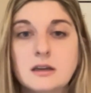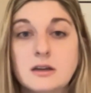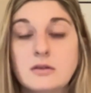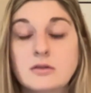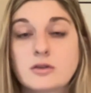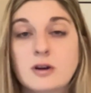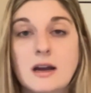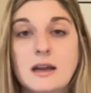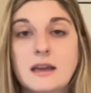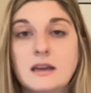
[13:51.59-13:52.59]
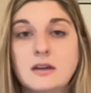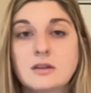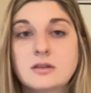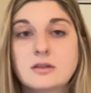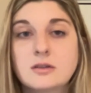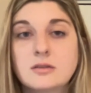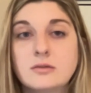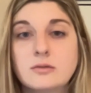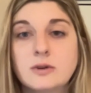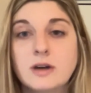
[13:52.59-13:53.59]
you know, trying
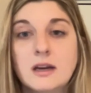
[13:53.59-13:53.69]
to